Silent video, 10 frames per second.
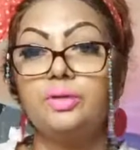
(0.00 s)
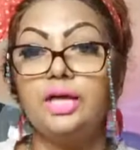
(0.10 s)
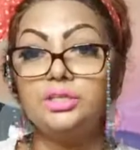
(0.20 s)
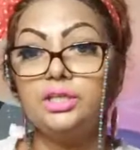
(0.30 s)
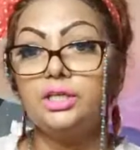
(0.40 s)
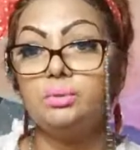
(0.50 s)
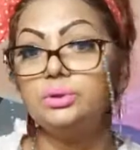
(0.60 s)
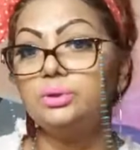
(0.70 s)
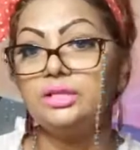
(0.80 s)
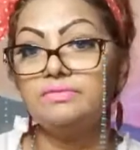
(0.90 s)
But actually you
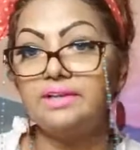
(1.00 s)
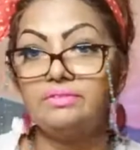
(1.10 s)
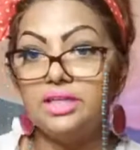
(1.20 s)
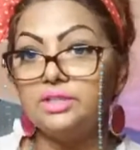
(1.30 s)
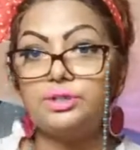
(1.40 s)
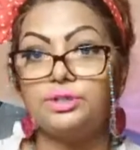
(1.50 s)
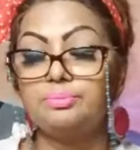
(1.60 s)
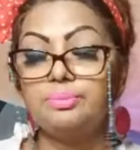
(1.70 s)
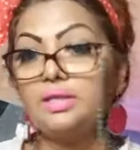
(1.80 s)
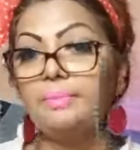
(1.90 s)
want to leave that
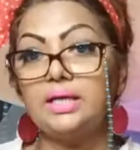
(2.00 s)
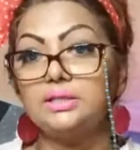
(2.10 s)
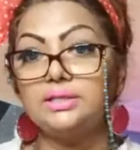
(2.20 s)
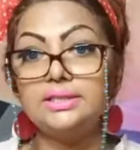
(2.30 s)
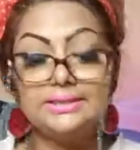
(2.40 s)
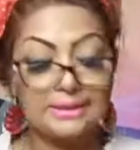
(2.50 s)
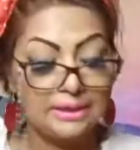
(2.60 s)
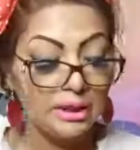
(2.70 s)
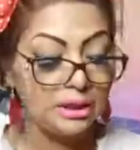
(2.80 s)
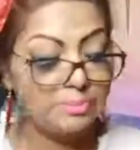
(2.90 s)
relationship in the past, yes?
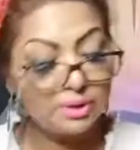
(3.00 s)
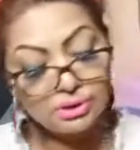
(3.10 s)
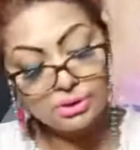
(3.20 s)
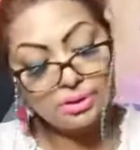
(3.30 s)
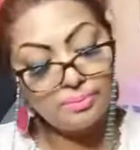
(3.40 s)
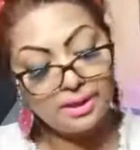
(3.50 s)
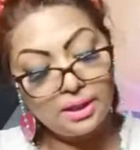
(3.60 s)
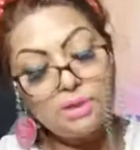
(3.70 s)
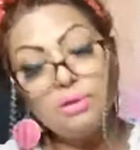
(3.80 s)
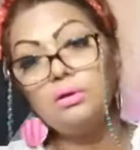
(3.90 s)
Because you're
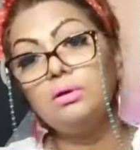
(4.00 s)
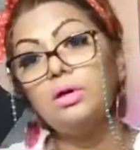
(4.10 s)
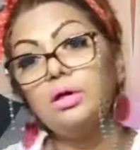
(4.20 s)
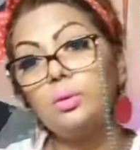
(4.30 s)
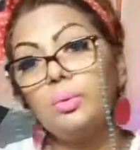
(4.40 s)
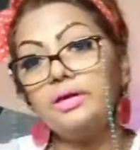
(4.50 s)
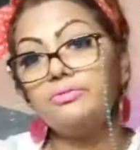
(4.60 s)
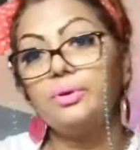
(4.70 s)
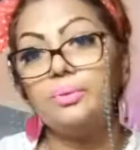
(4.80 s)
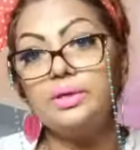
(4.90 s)
making your way
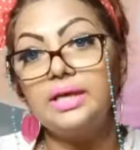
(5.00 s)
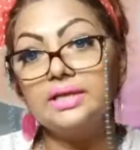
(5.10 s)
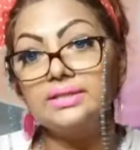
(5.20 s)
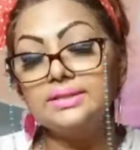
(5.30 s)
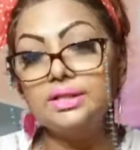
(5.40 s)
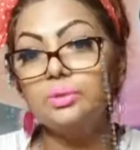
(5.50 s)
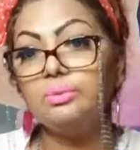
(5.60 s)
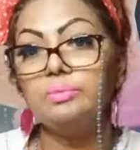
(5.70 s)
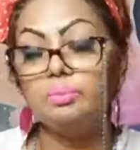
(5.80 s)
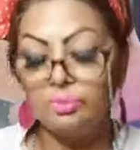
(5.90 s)
forward. I can see you
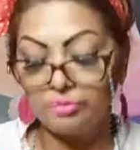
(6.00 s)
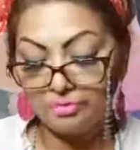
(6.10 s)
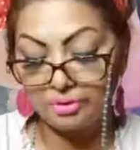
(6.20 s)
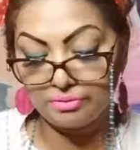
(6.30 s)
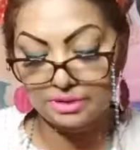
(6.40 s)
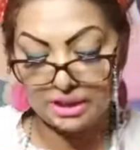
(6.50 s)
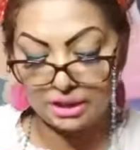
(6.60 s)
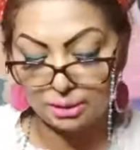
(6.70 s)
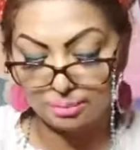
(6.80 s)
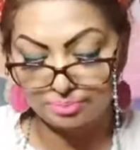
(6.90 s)
will be moving forward, darling.